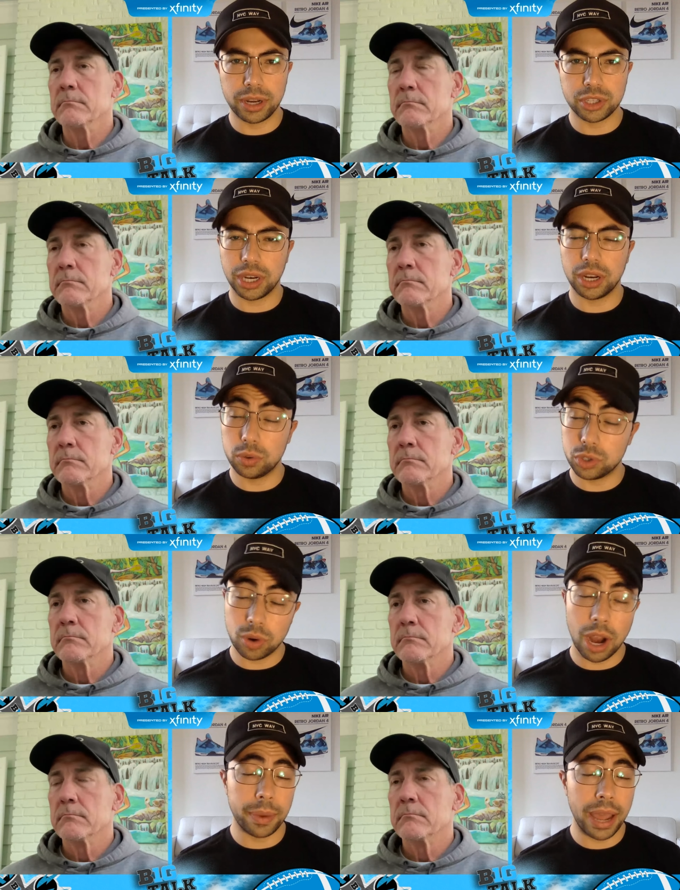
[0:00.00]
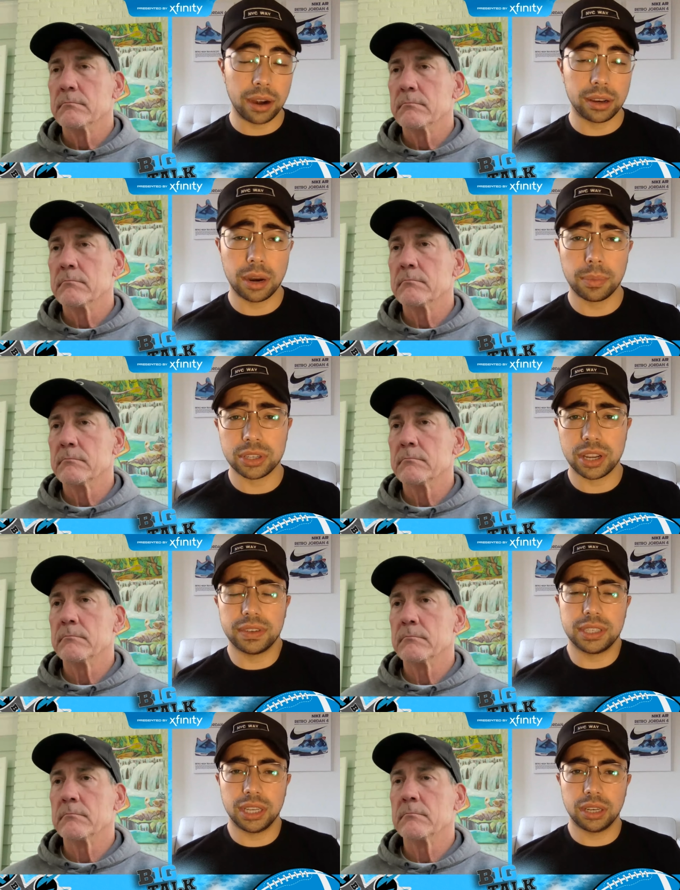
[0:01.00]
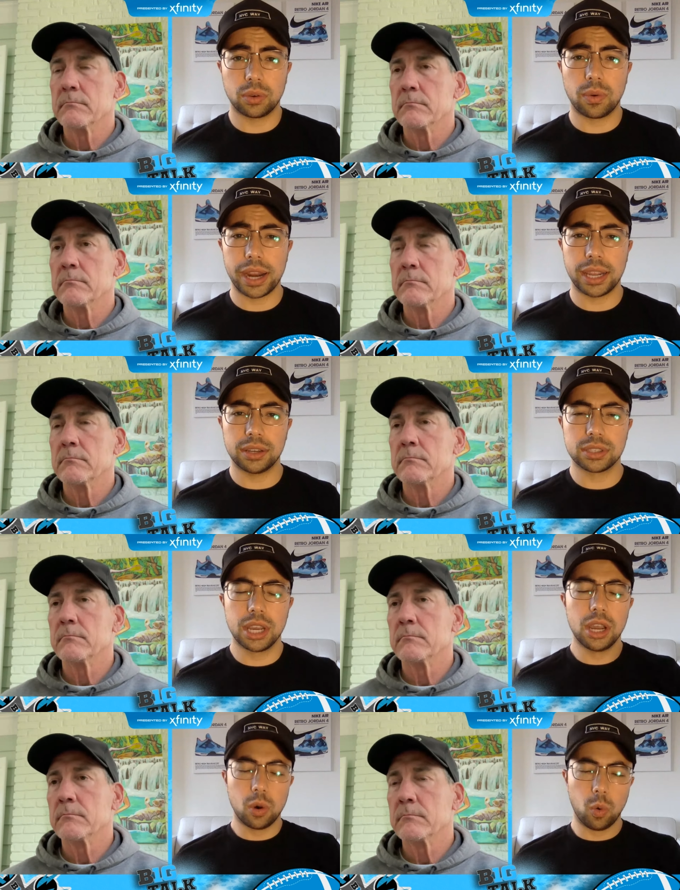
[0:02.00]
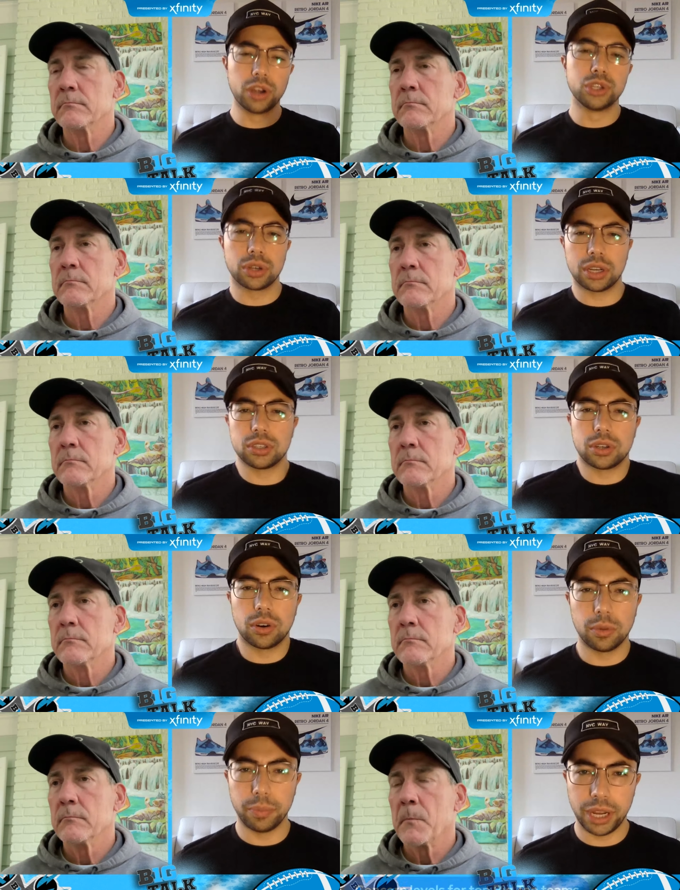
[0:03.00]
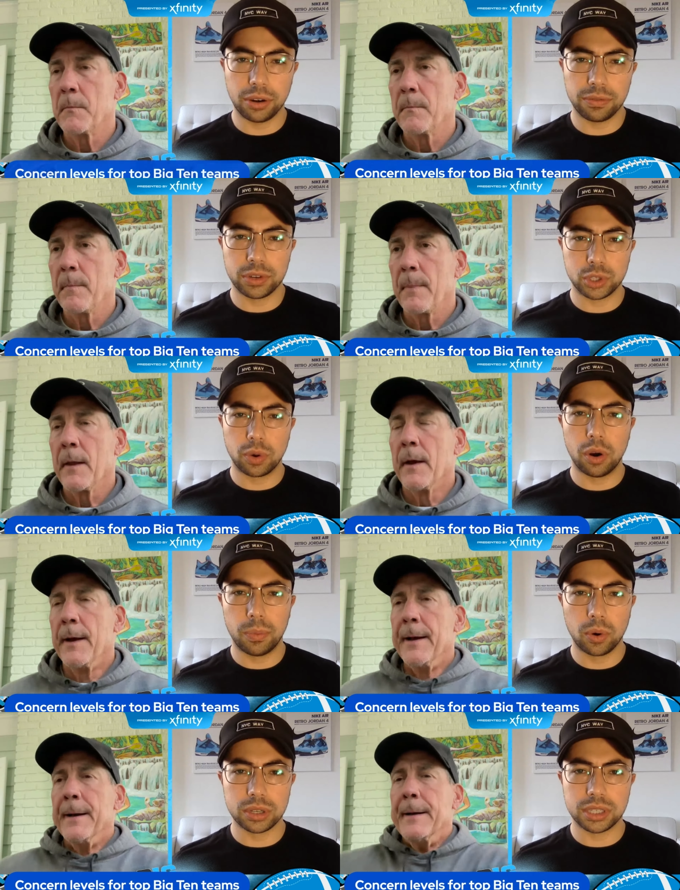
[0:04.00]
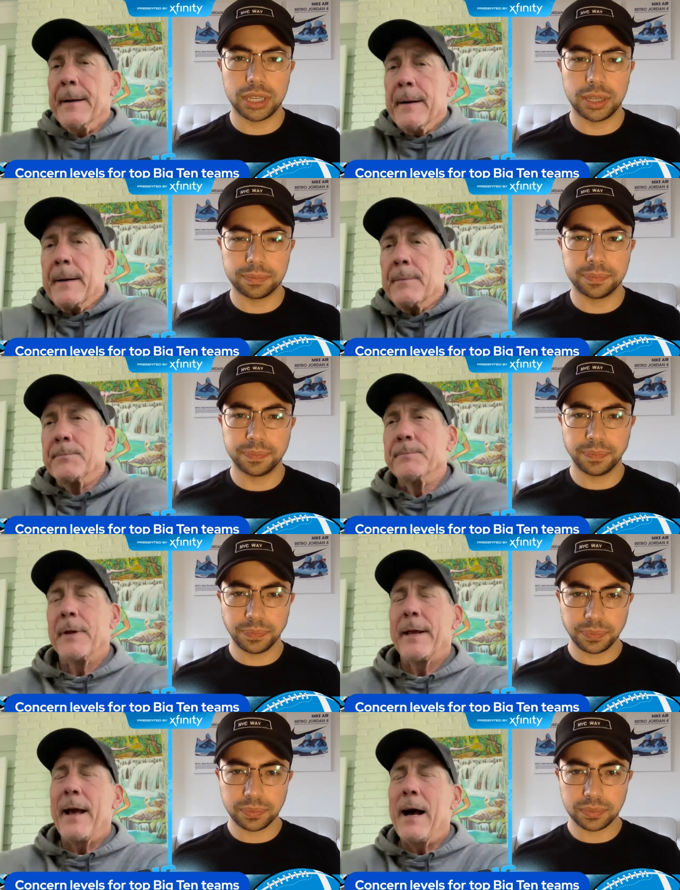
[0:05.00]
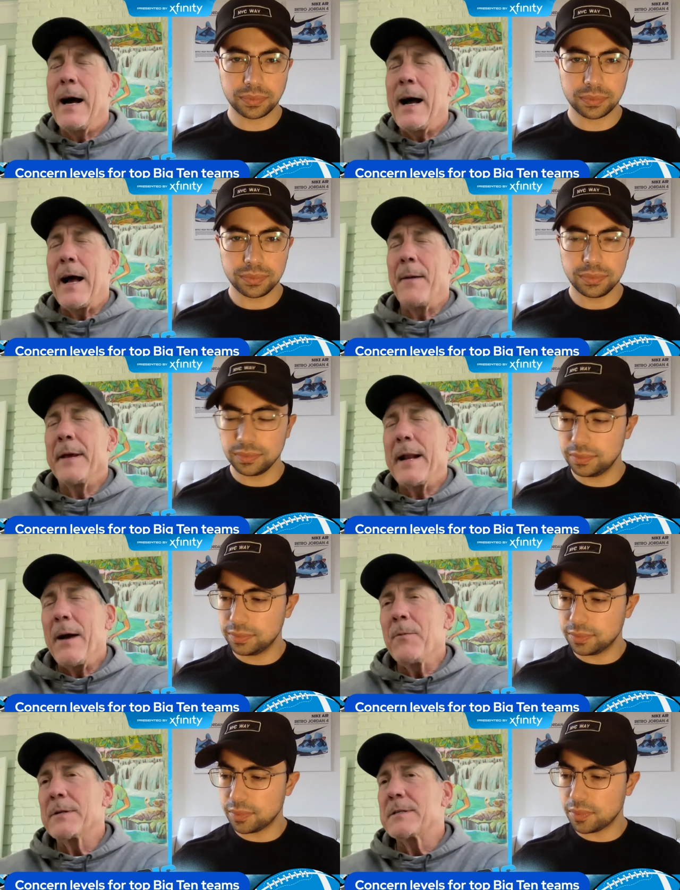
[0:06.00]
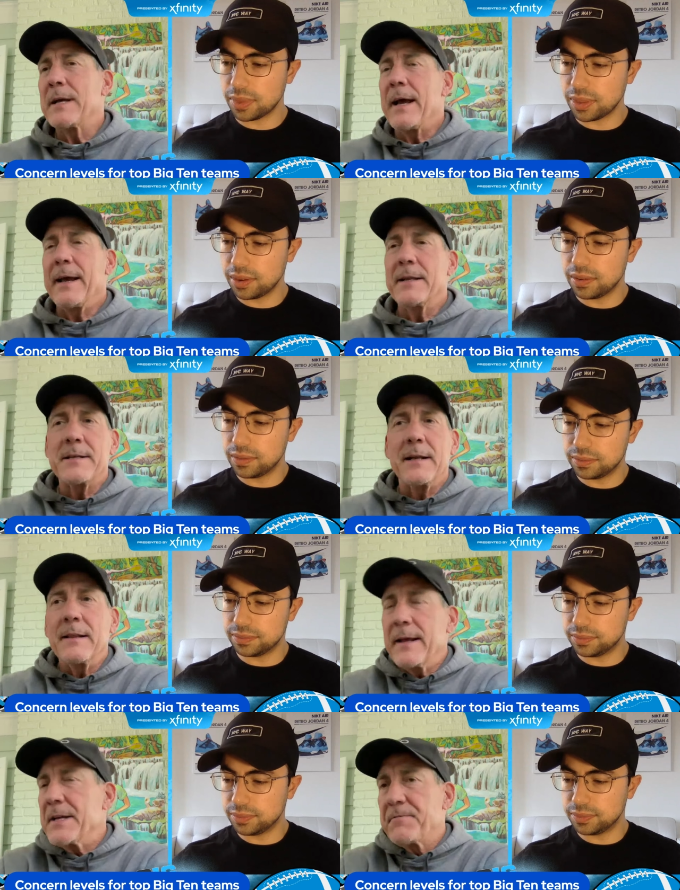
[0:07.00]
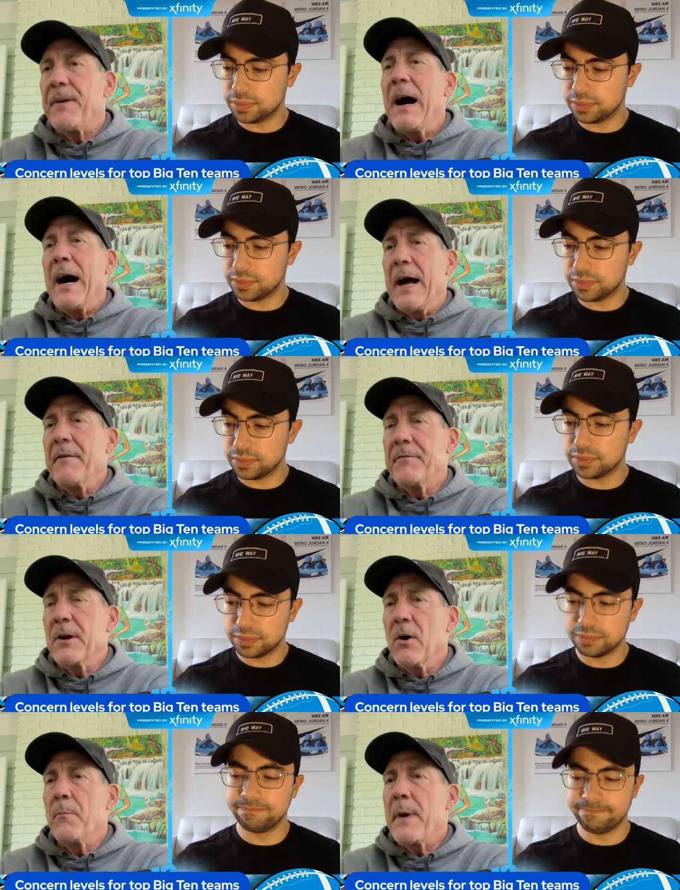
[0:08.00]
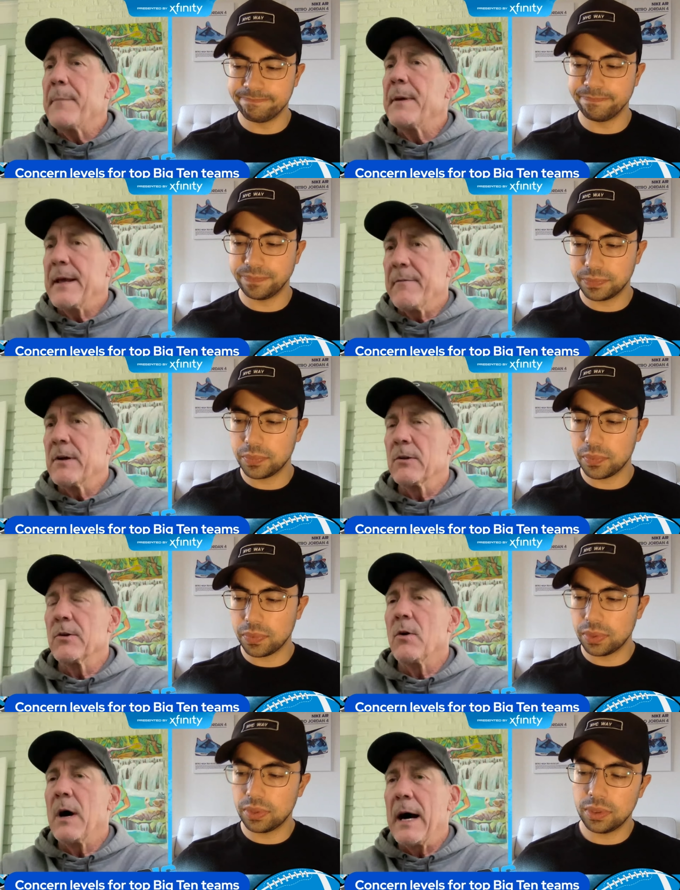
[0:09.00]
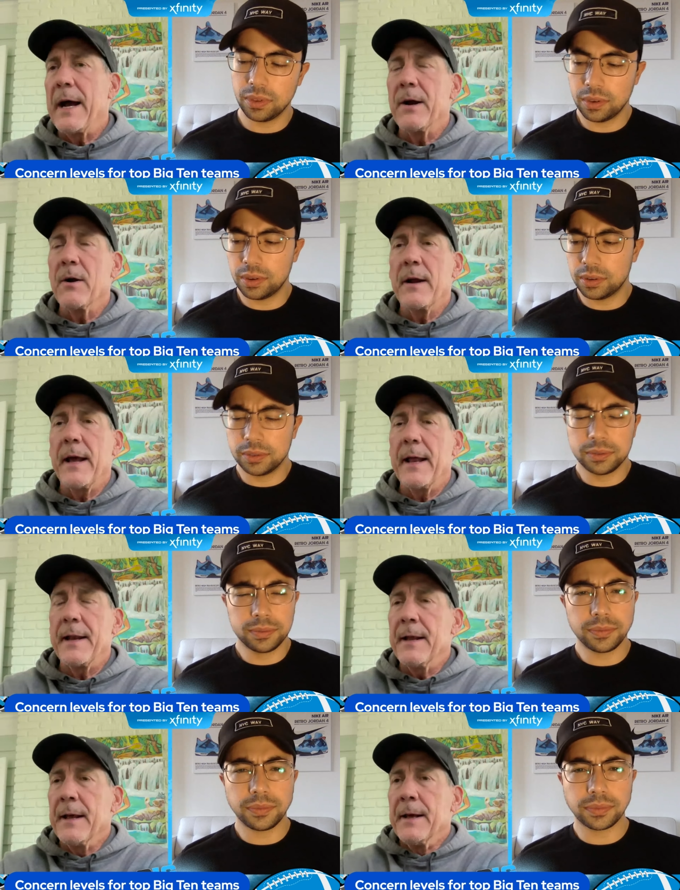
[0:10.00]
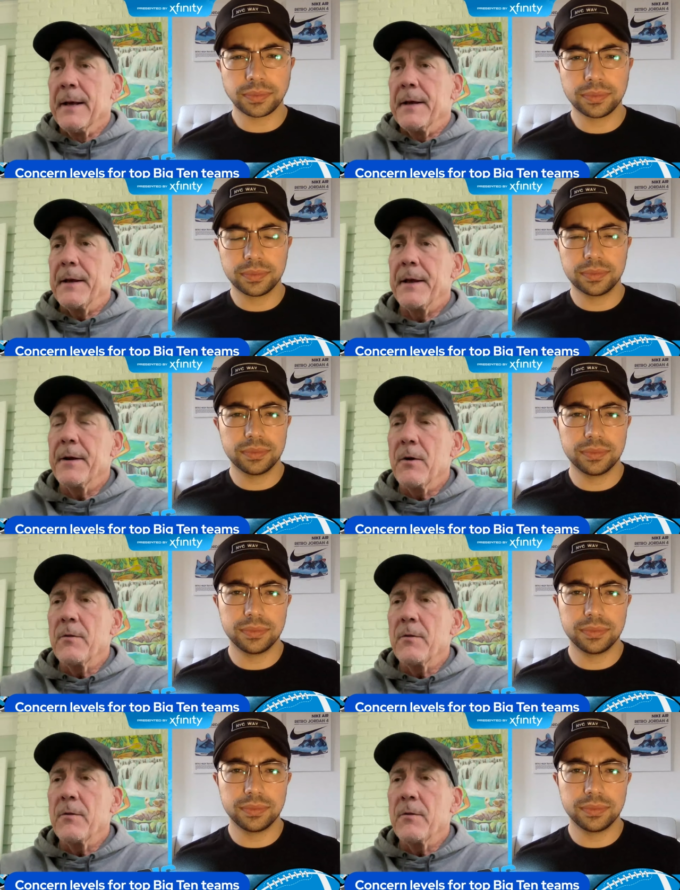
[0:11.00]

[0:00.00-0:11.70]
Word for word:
Speaker 1: Michigan, who's dropped now to number 17 in the rankings. Where's your concern meter for Sharon Moore's team?
Speaker 2: Yeah, I mean, I would say it's at least 5, you know, maybe even a little higher. And, you know,